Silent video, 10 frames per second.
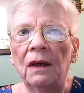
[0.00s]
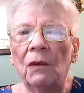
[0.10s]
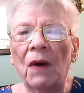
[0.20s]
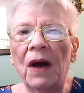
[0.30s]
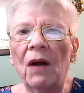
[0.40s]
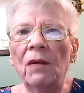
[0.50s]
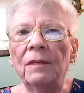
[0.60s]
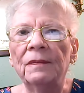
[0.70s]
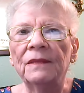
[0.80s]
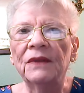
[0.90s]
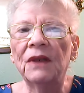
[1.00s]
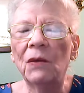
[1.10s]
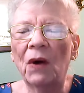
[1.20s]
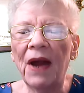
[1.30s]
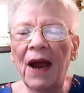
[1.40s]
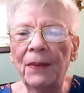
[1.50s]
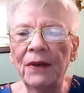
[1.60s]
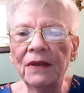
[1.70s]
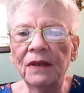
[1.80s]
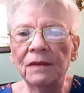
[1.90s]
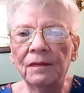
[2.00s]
Well, see what happens?